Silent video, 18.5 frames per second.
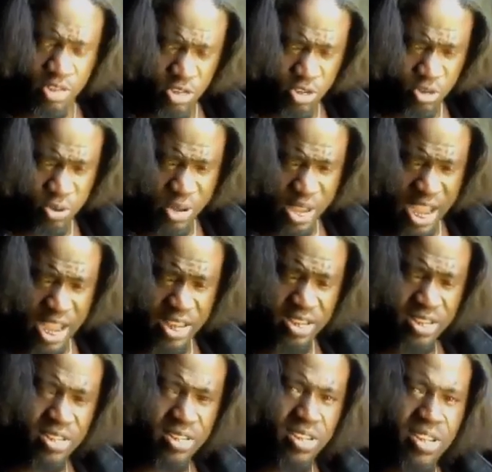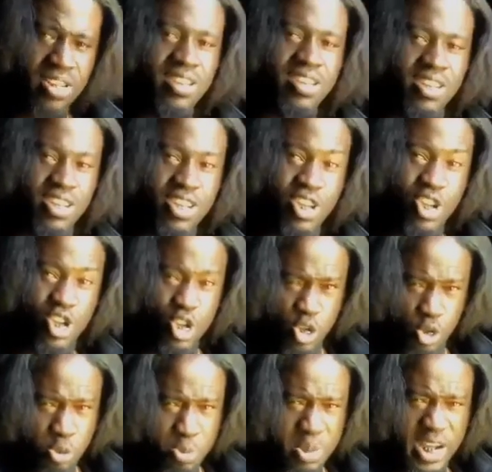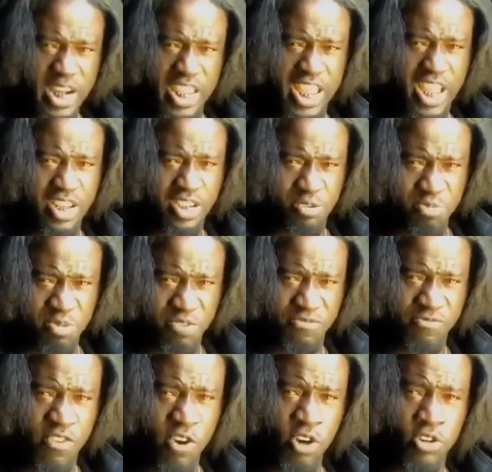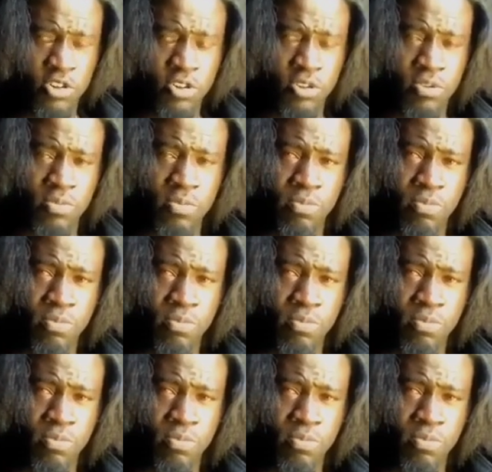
Joey Ace, you better catch me first.